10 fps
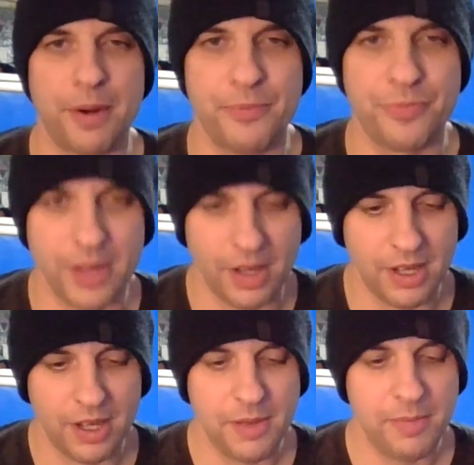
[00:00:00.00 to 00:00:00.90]

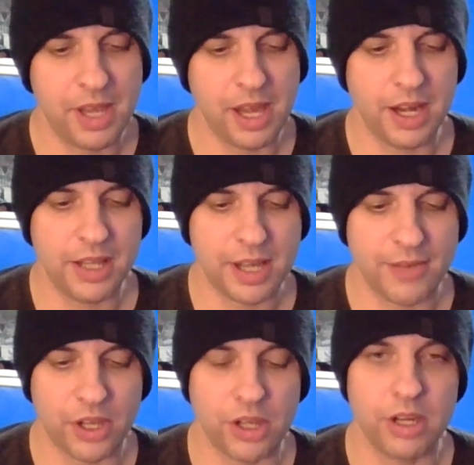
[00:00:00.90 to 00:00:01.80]
It'd be kind of nice to
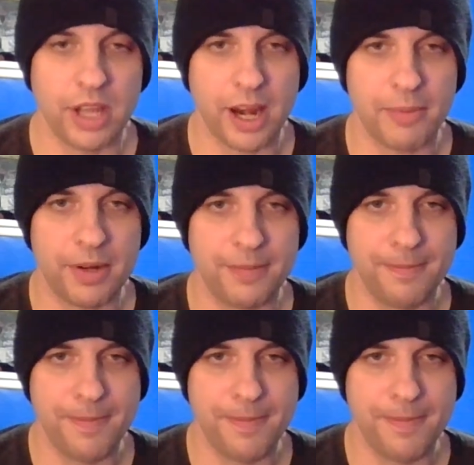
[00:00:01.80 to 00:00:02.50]
have a good camera,